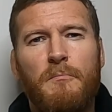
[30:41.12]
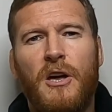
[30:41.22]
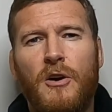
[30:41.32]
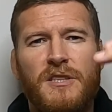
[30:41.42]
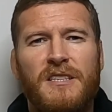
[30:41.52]

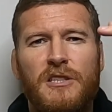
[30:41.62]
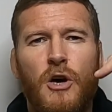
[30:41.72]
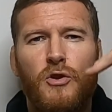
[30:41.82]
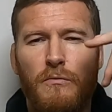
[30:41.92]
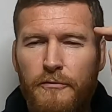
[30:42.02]
Because this is
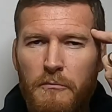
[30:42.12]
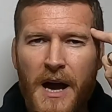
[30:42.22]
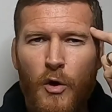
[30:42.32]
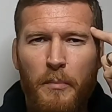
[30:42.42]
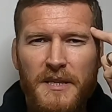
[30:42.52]
all done through
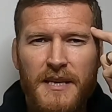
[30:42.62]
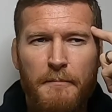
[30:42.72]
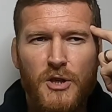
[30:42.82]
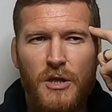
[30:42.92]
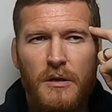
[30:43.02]
my own
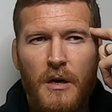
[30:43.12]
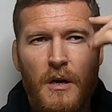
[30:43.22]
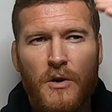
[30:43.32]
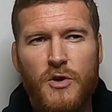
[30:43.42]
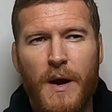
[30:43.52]
perception,
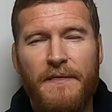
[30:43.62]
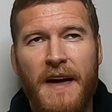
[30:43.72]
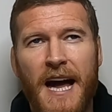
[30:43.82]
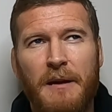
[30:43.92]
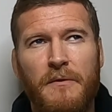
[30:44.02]
so I had
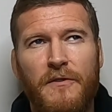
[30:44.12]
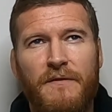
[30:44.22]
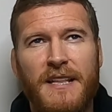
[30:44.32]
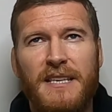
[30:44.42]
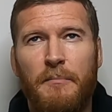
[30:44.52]
the argument, the
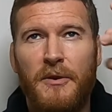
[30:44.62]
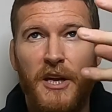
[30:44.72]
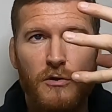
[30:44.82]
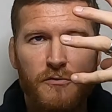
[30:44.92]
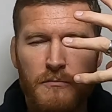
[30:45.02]
event happened,
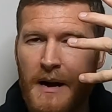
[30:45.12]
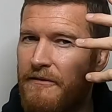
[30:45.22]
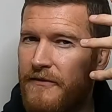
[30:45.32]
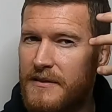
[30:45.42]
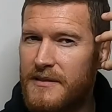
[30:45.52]
it goes through my
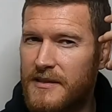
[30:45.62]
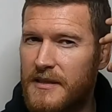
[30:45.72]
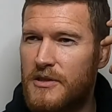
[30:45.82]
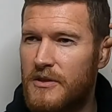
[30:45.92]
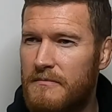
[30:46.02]
filter
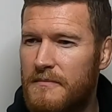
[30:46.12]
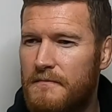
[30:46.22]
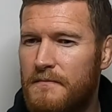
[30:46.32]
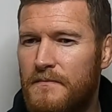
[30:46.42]
system,